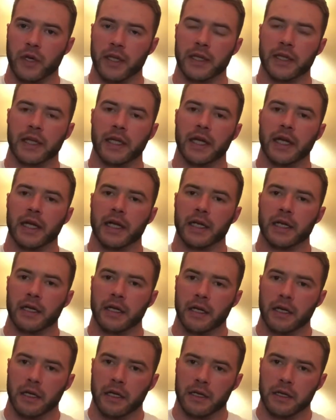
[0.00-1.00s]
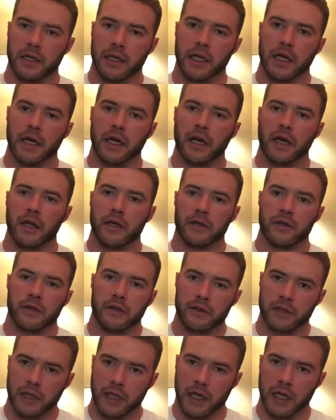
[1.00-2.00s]
thing, then another,
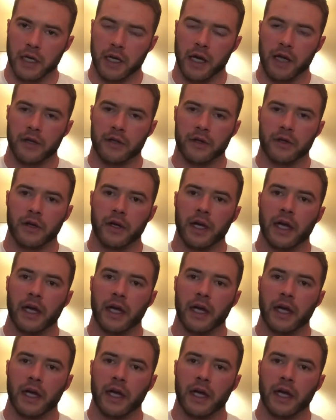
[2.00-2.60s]
then another.